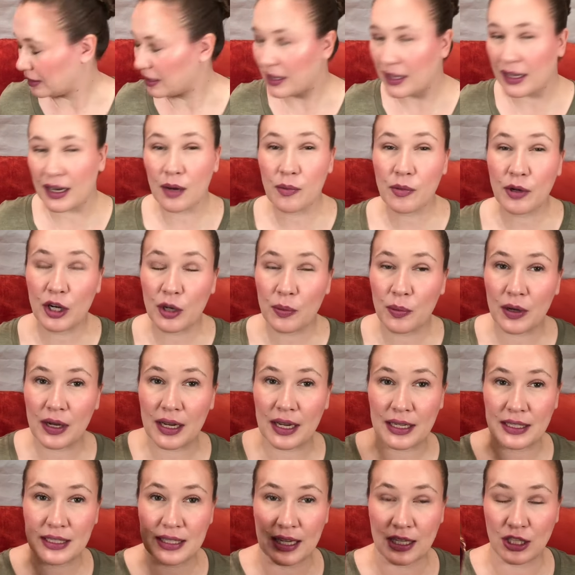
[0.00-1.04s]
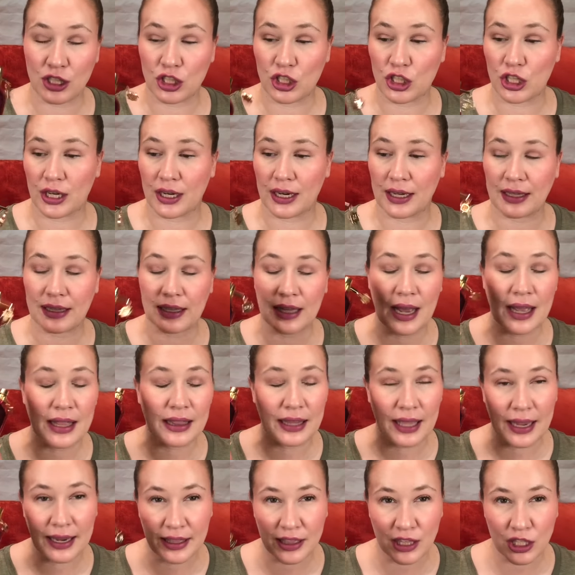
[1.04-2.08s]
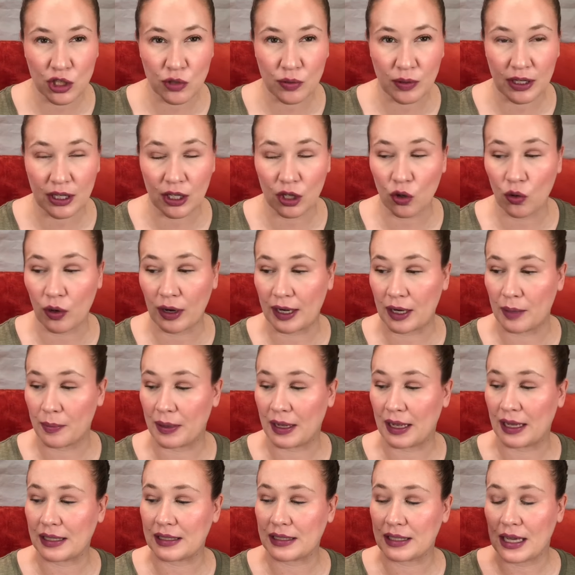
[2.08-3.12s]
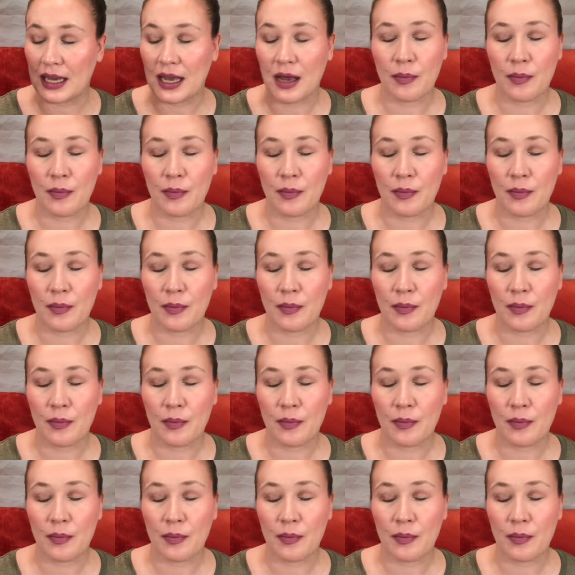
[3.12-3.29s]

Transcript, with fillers: Then I'm going to put Intense Cherry. I like this one quite a bit,